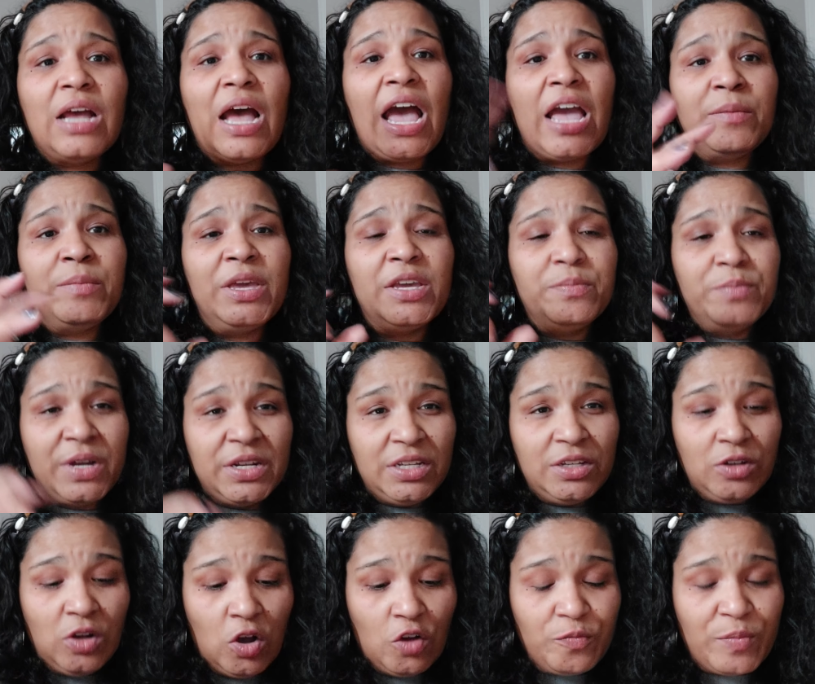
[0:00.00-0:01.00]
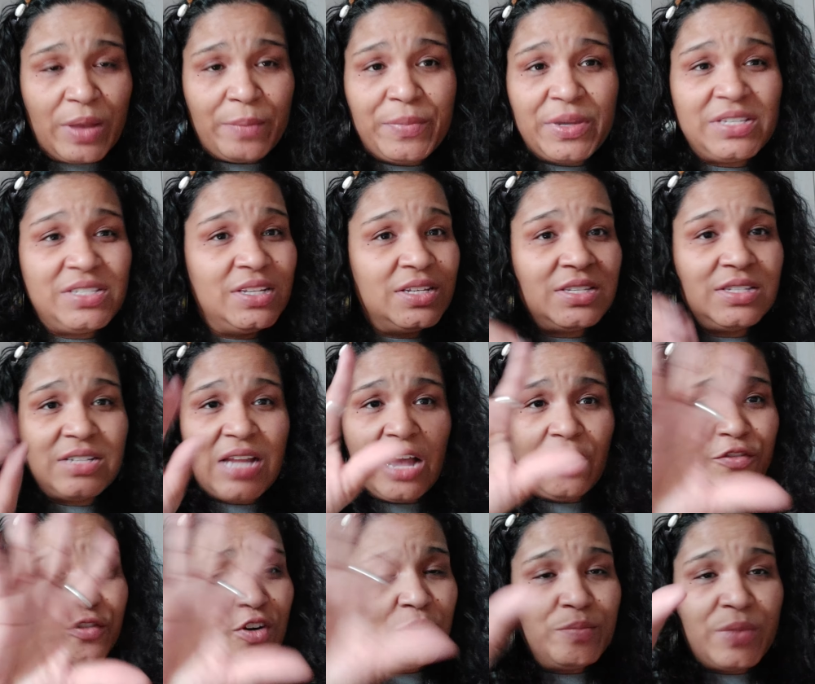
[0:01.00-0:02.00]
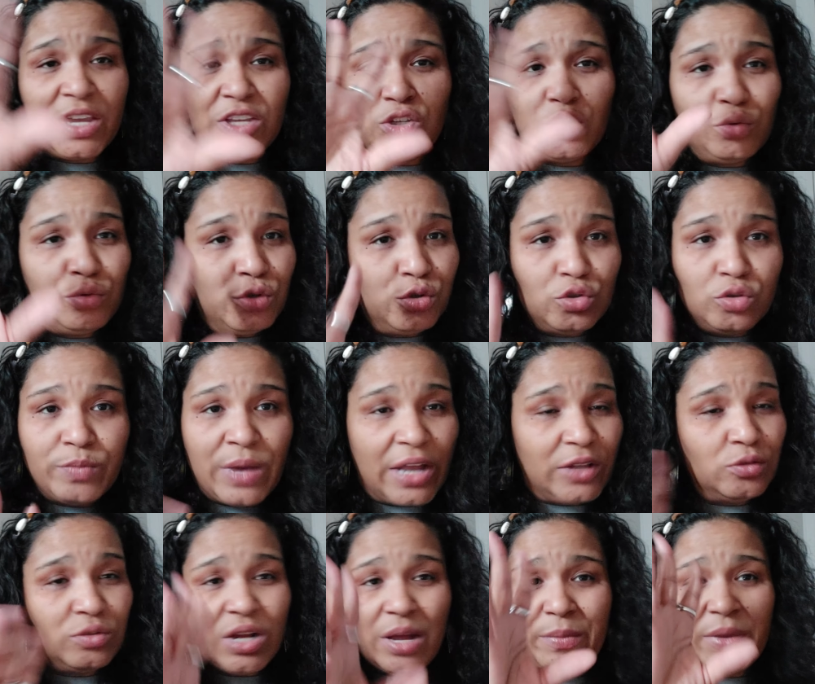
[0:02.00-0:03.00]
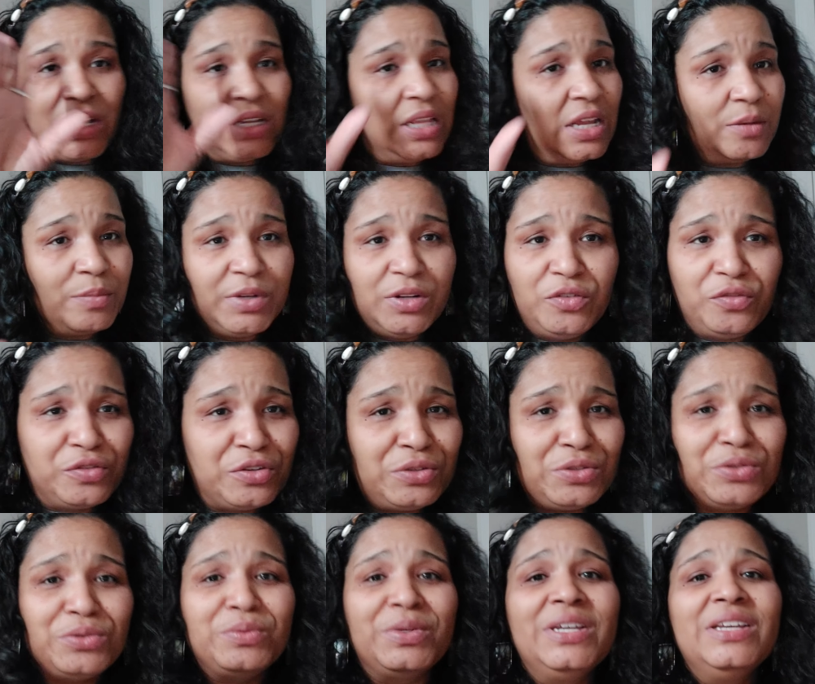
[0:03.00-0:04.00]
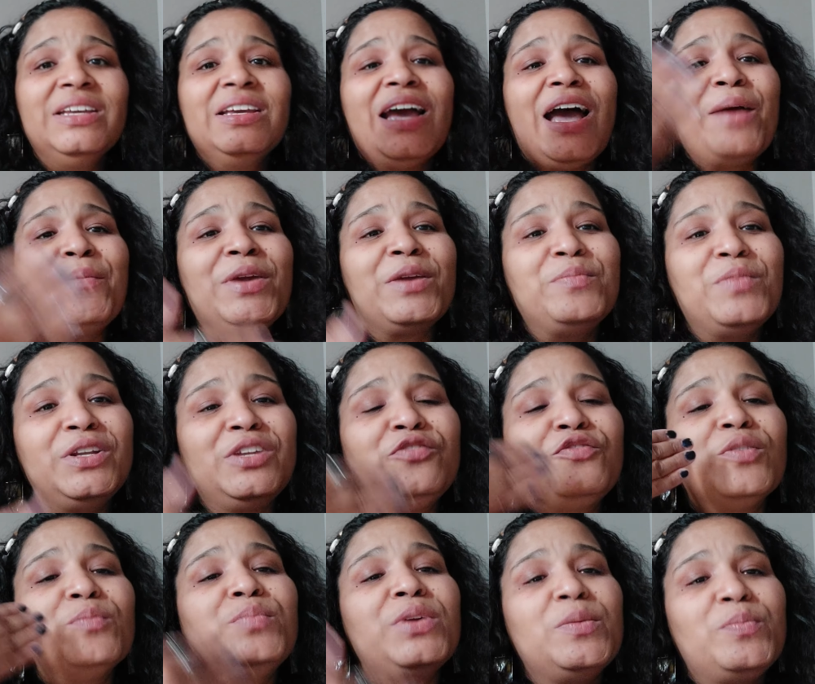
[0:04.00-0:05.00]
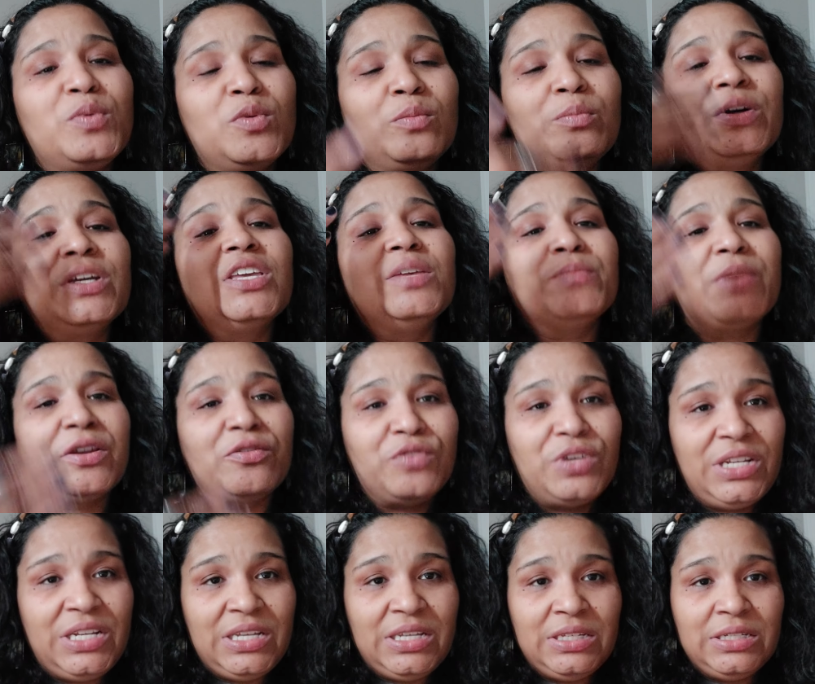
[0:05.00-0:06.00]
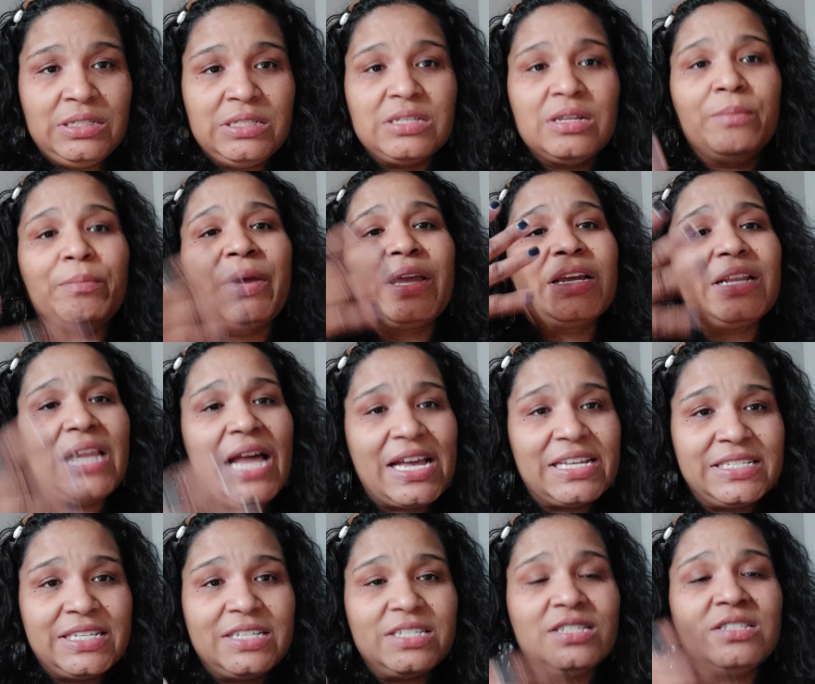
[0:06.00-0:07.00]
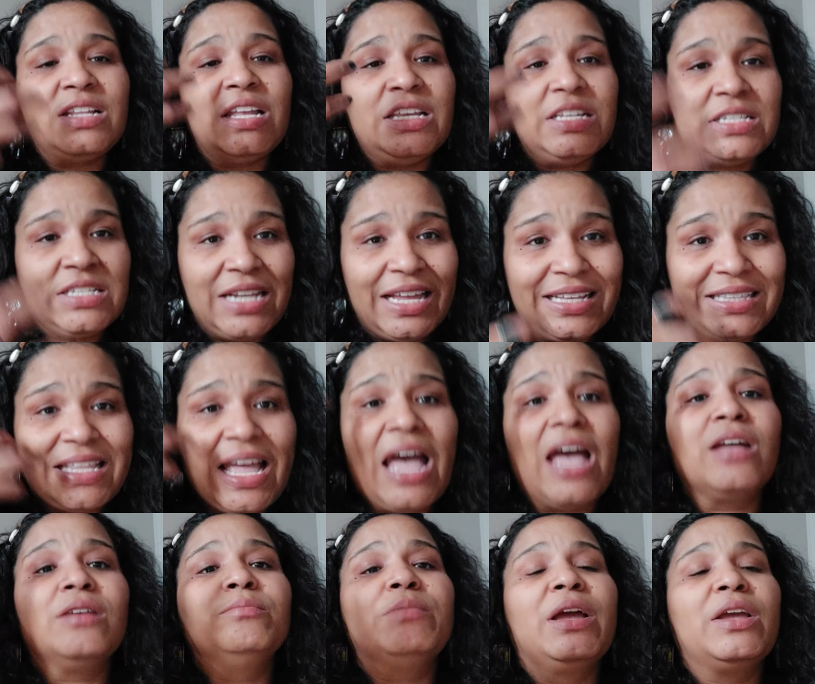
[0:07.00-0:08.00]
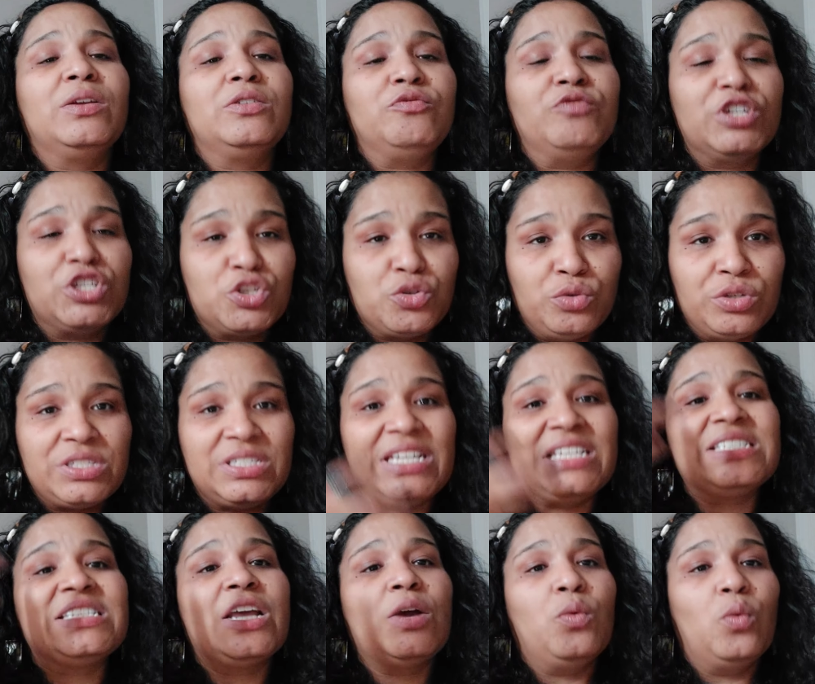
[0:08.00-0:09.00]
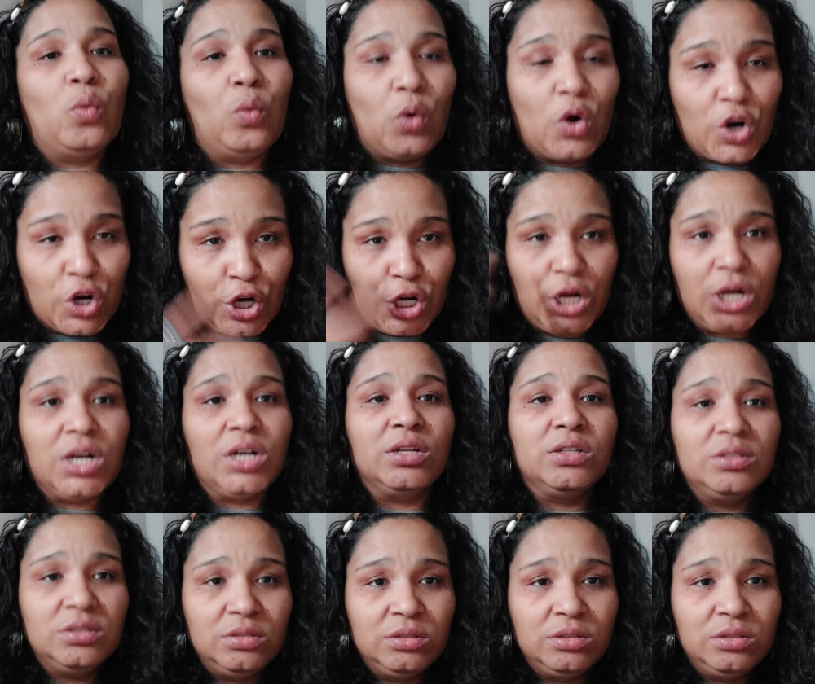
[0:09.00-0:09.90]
I make money off my business, not from my YouTube. I do not make a lot of money off YouTube. I make money from people booking my readings, my classes, things like that, my rituals, things that work